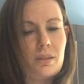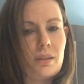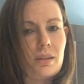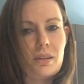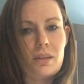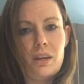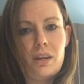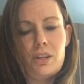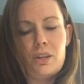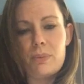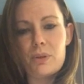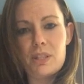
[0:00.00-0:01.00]
the
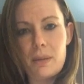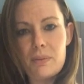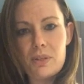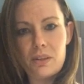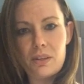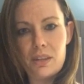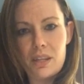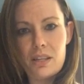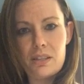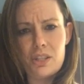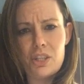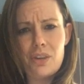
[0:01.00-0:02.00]
your perception on
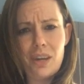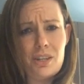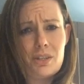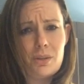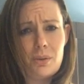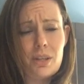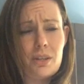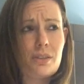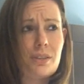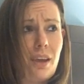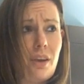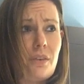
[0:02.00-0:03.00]
things, and you got to do it
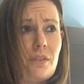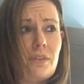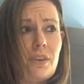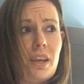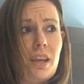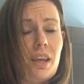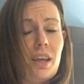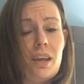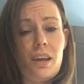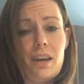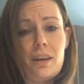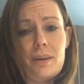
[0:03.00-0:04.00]
yourself.
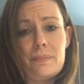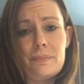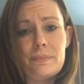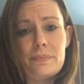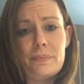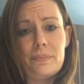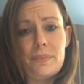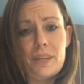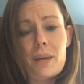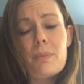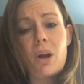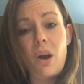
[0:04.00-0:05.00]
Um,
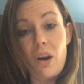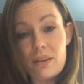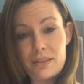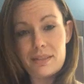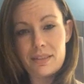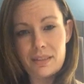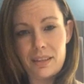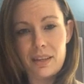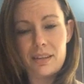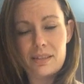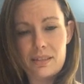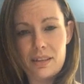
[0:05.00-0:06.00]
and I'm constantly
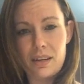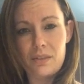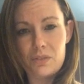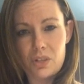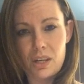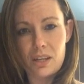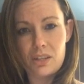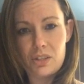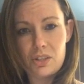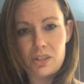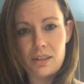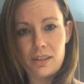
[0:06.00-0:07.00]
in a state of
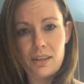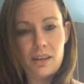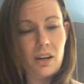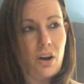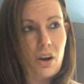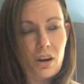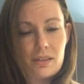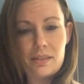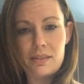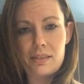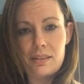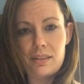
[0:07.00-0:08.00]
change,
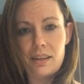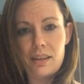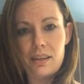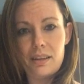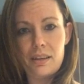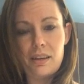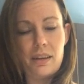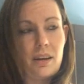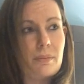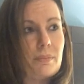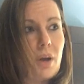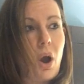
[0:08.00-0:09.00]
constantly,
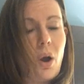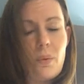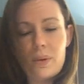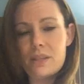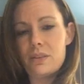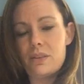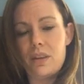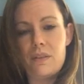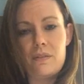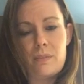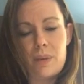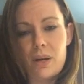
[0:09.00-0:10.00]
um, always
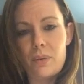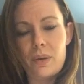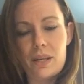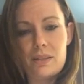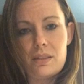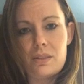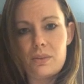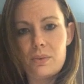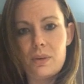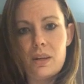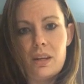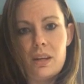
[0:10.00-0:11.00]
looking for better ways to